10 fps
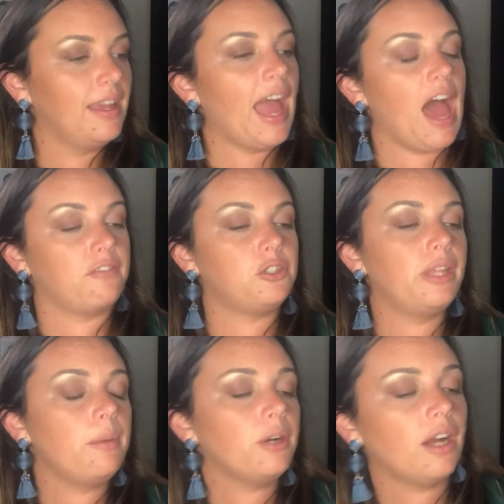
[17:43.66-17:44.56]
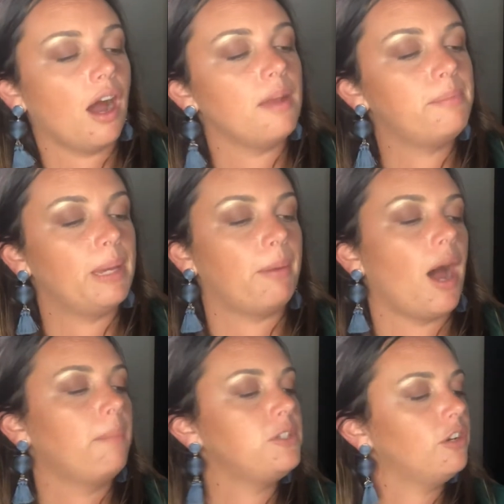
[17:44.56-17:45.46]
After they were gone, Pip
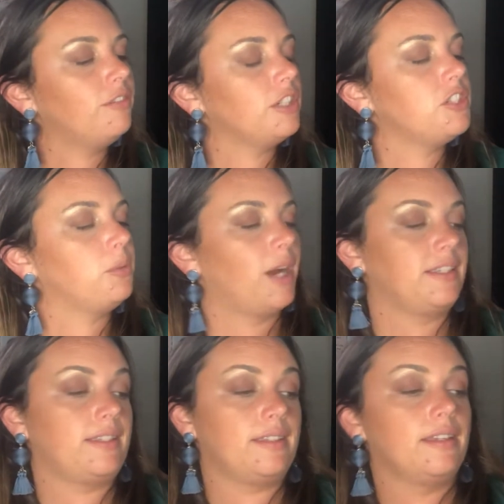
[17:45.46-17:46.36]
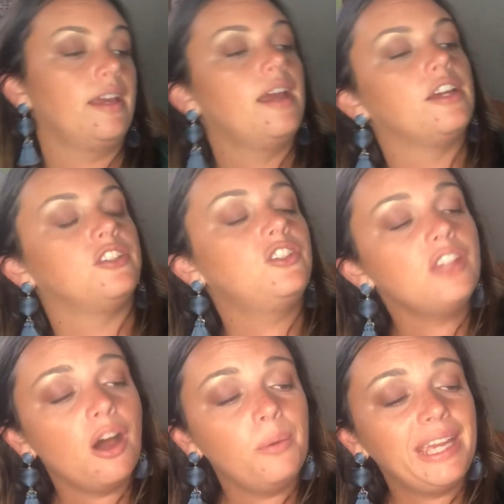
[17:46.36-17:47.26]
hopped over to us.
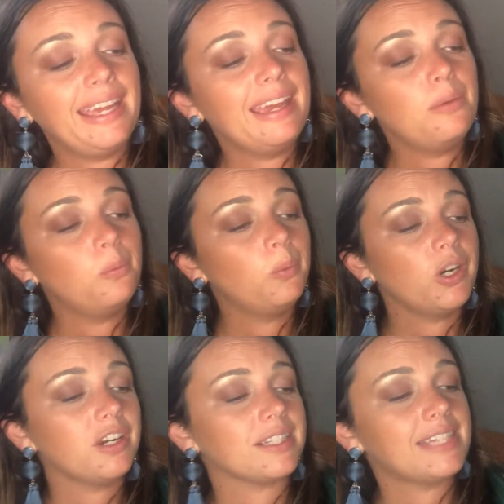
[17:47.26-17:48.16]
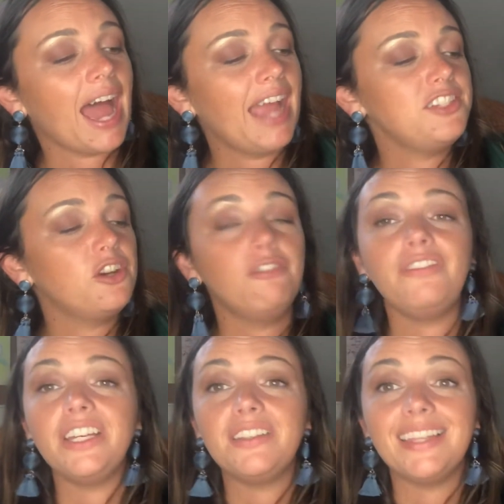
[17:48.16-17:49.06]
Zoey, it worked. I don't
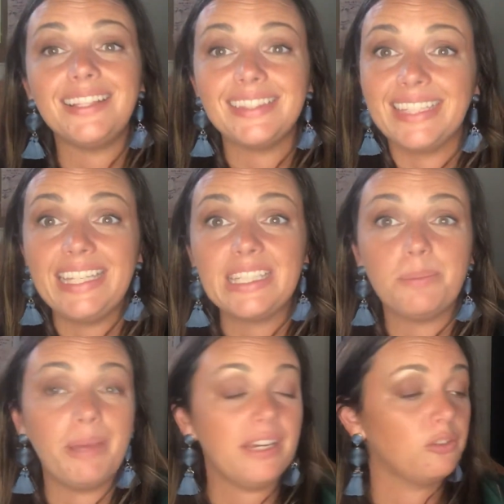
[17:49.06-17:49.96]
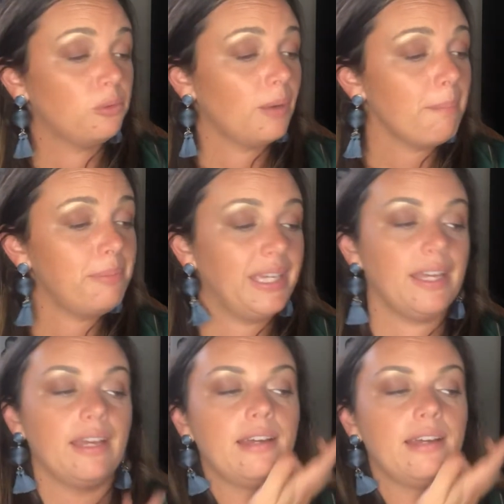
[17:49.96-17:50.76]
feel the least bit grumpy.